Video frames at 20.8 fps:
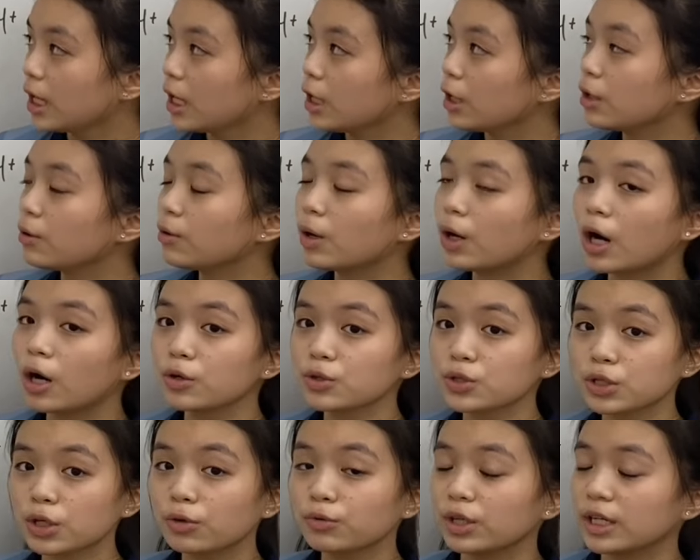it will
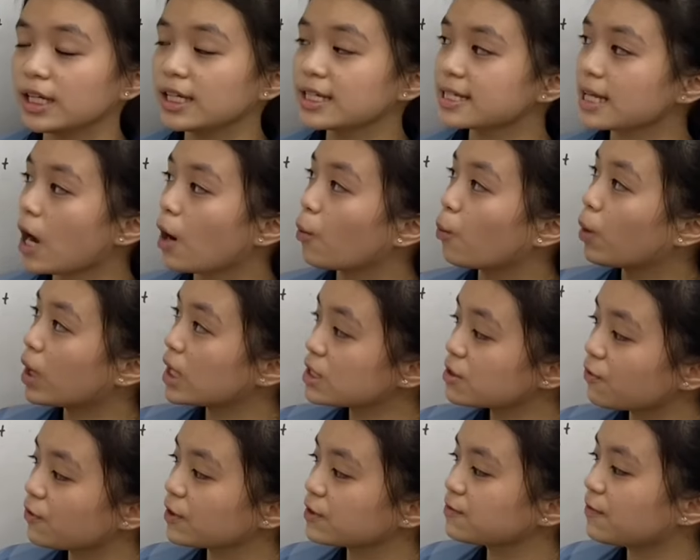also release out 1
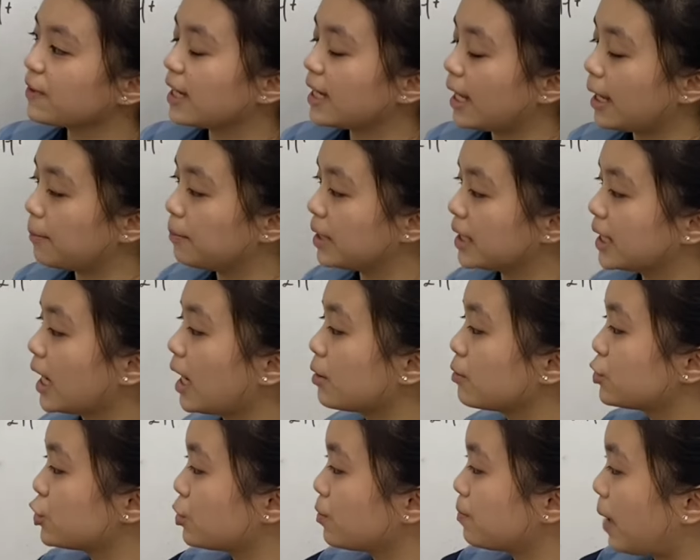phosphate and
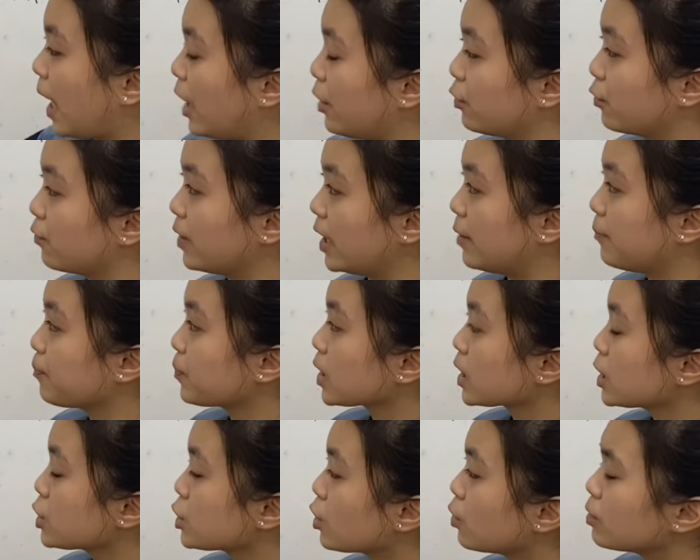become pyruvate.
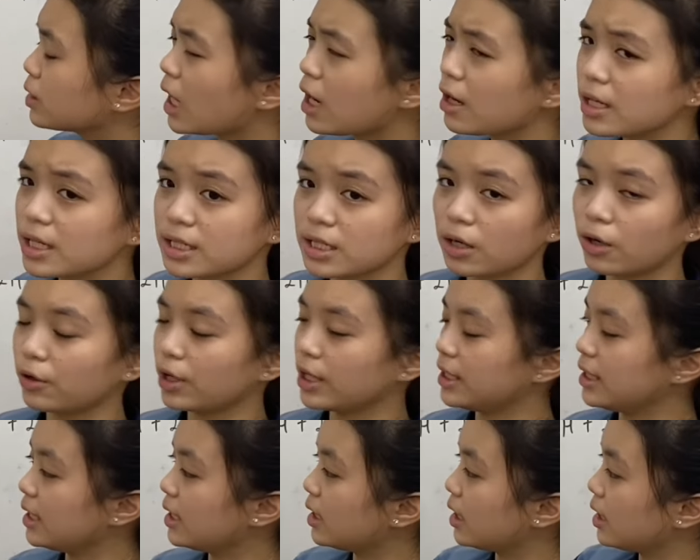So now it's
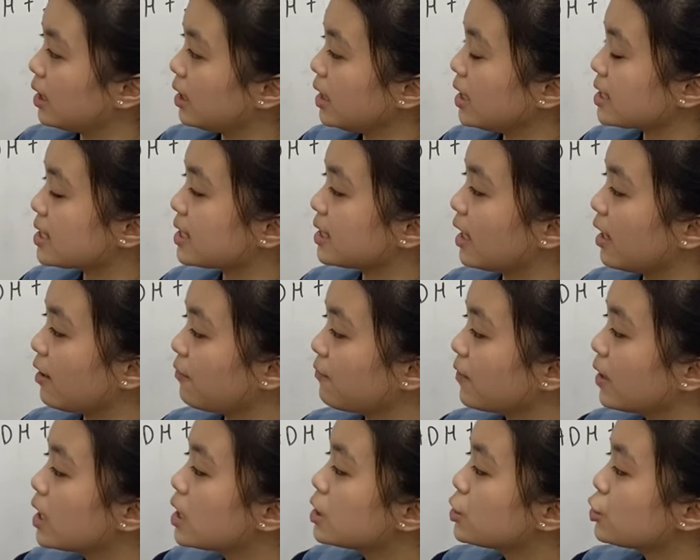left
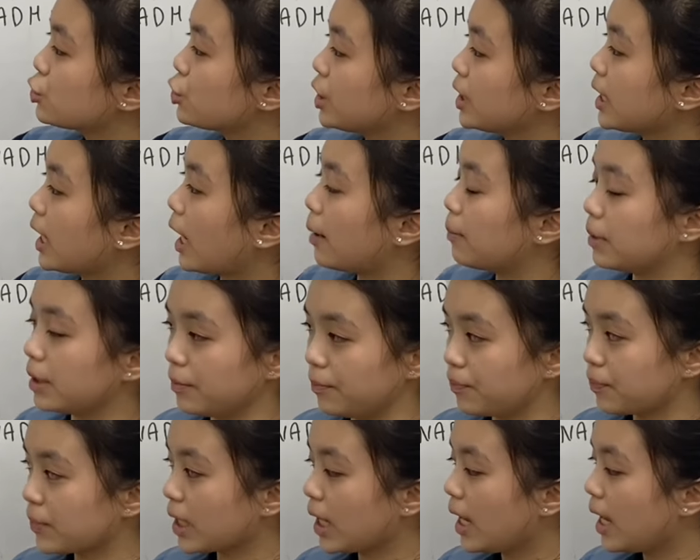3 carbon,
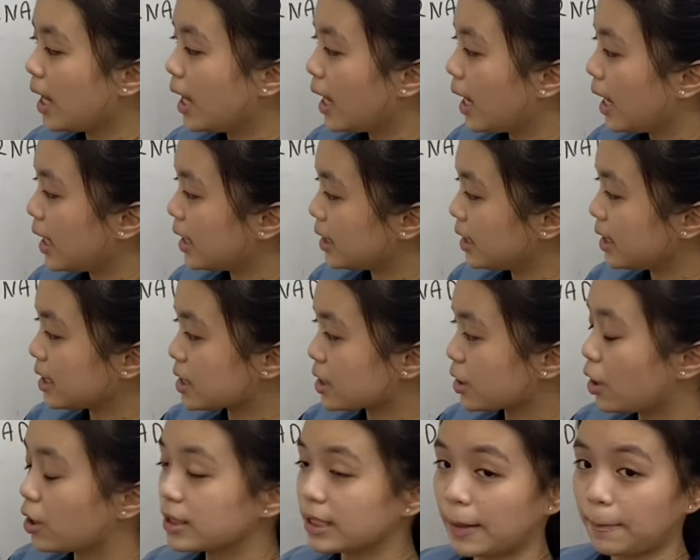and it is
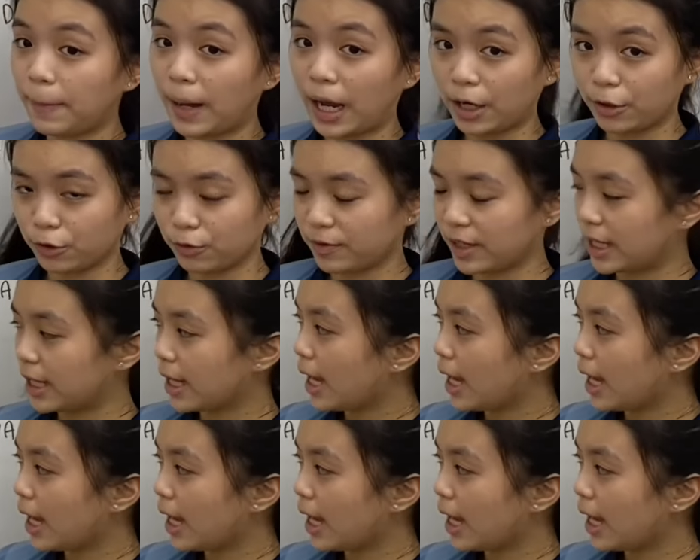called that pyruvate.